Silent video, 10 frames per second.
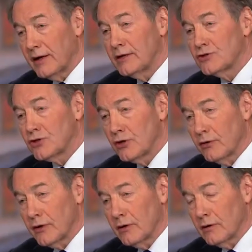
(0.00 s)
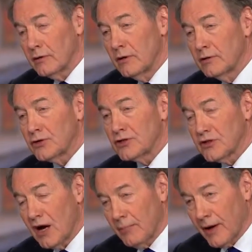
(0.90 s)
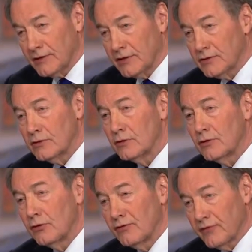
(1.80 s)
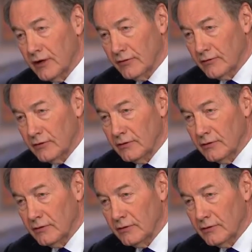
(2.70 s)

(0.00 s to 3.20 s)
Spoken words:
in Syria to stop ISIS, you're in favor.